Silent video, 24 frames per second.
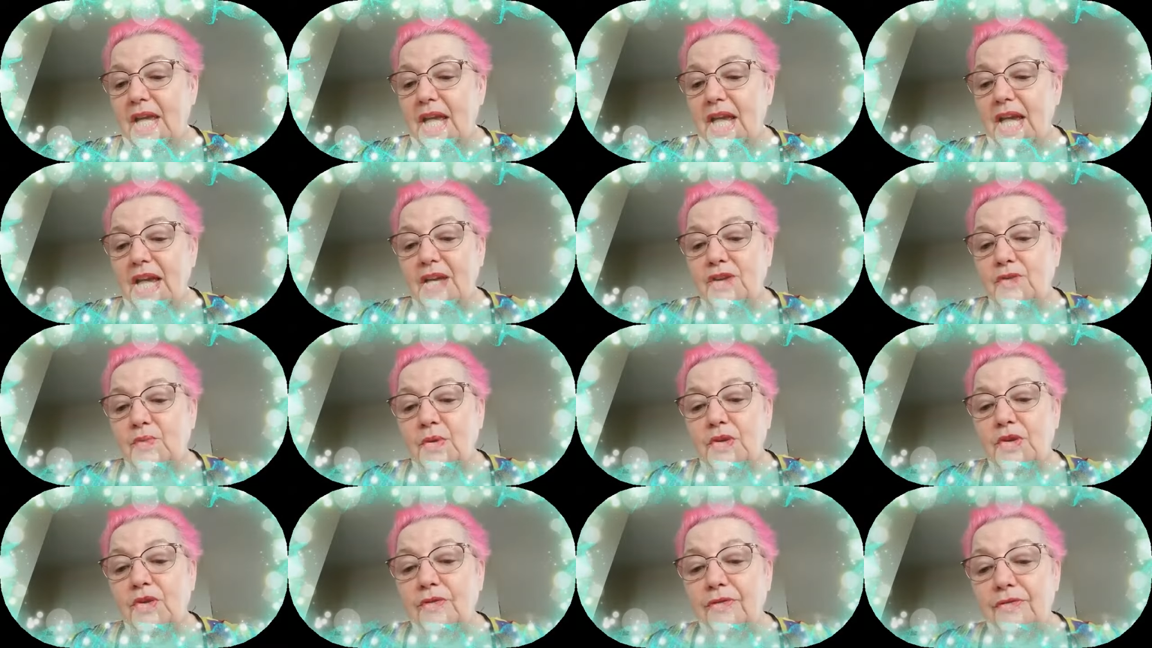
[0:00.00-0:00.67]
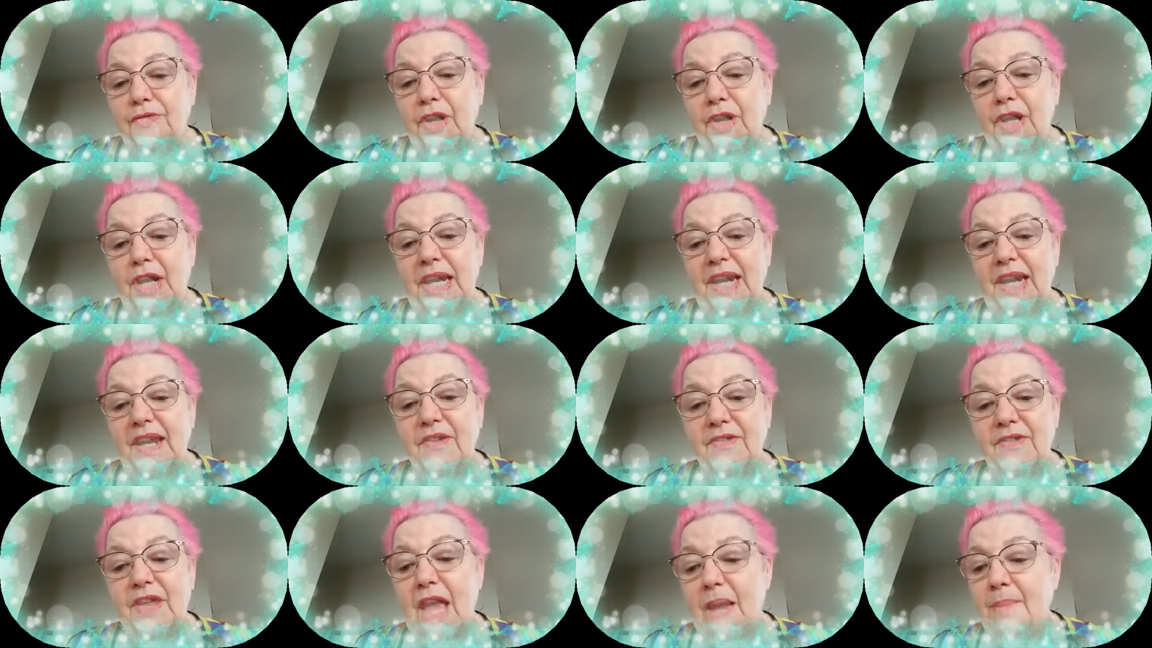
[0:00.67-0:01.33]
Because when you feel and
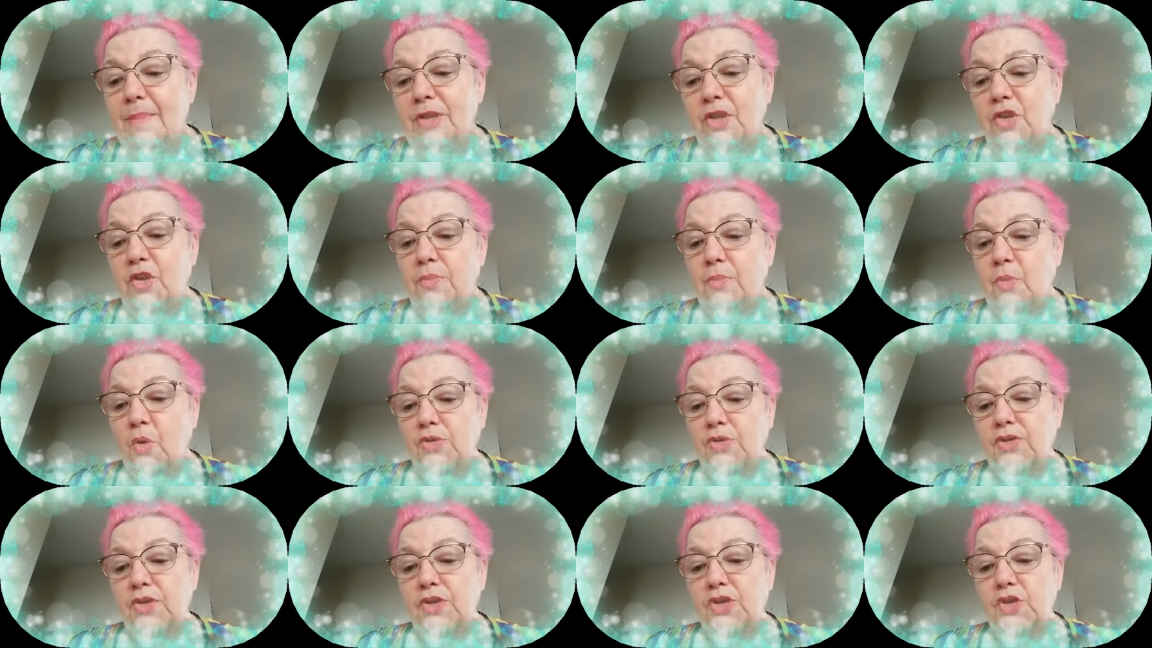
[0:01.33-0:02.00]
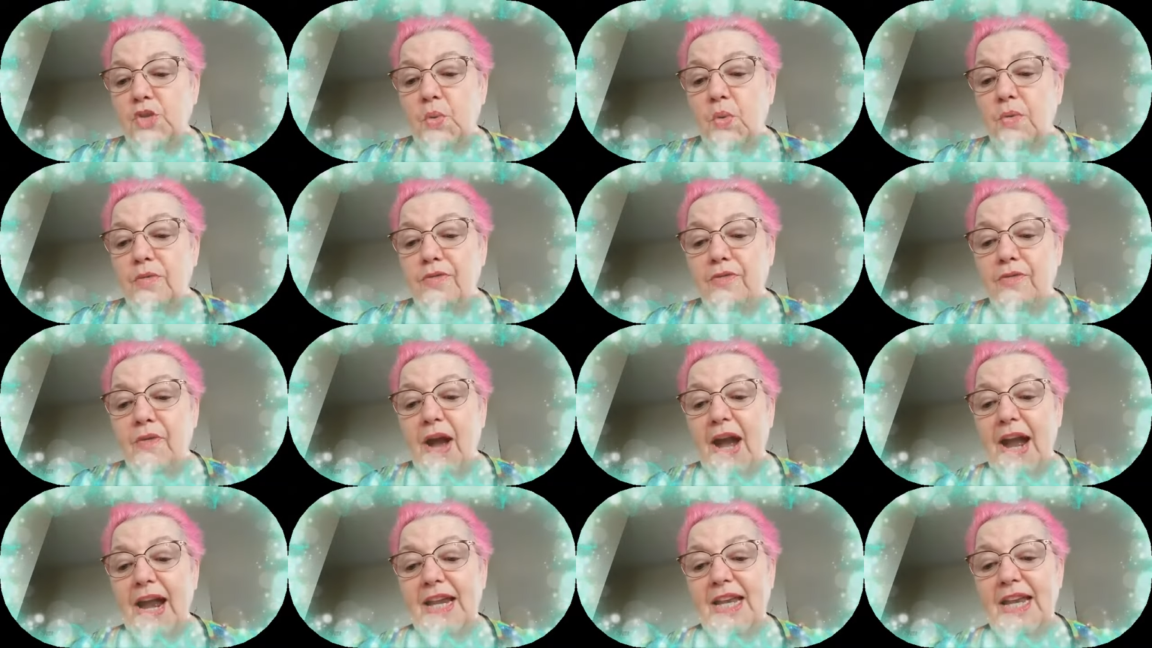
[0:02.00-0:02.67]
examine your emotions, you will
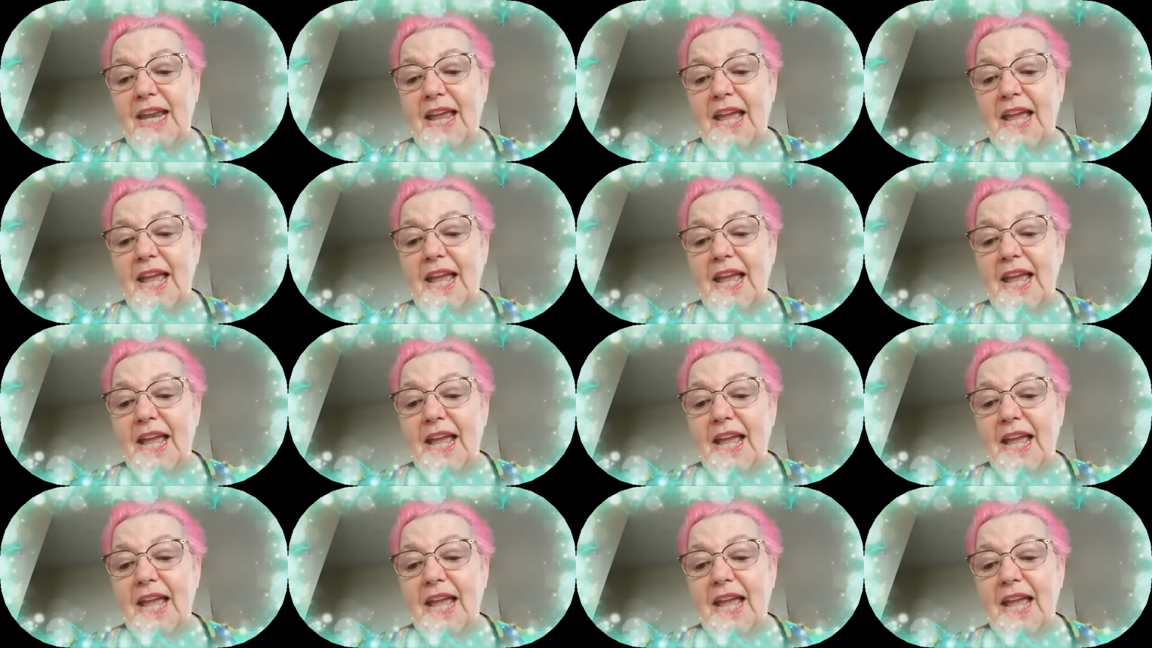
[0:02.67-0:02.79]
find